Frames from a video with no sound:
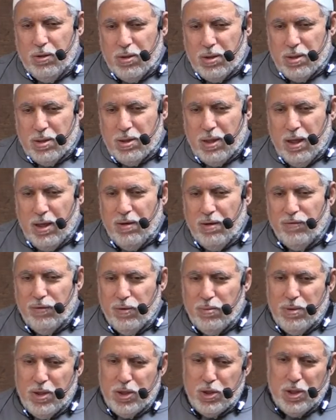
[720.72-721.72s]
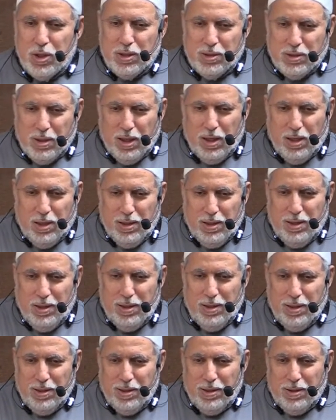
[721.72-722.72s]
your son from the
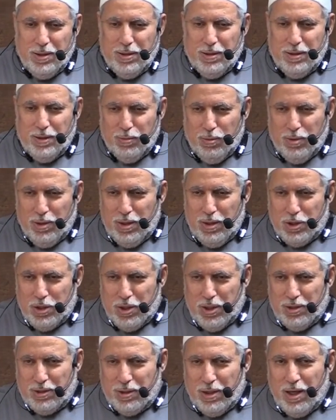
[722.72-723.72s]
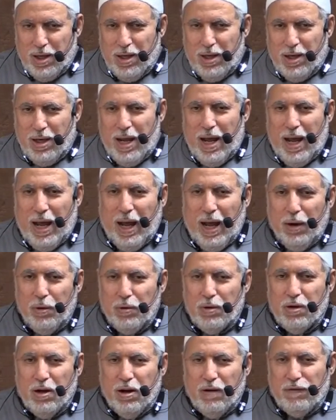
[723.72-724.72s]
shaitan. You want the shaitan
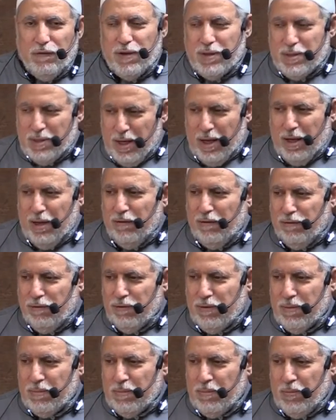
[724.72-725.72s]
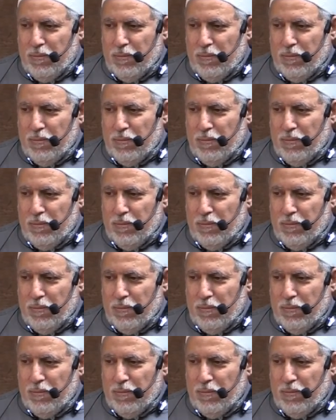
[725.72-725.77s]
out of his life.